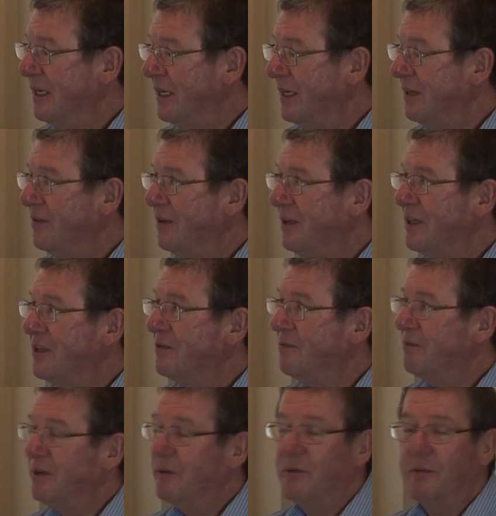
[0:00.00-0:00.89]
In
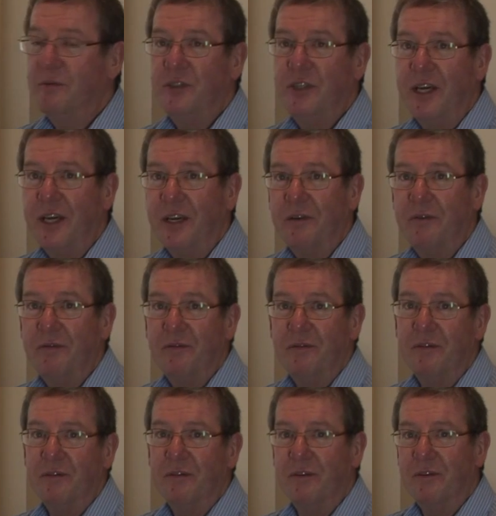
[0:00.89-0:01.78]
this we'll check
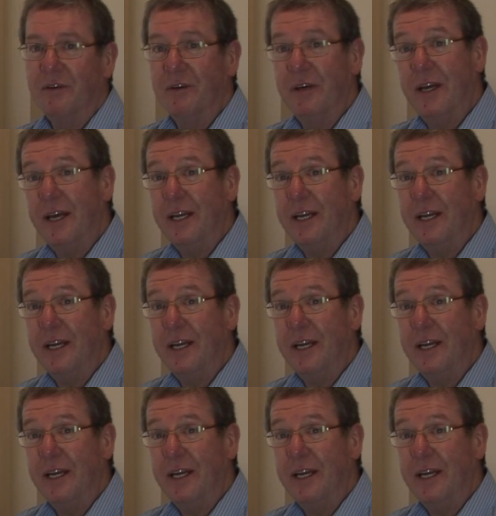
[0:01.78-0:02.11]
for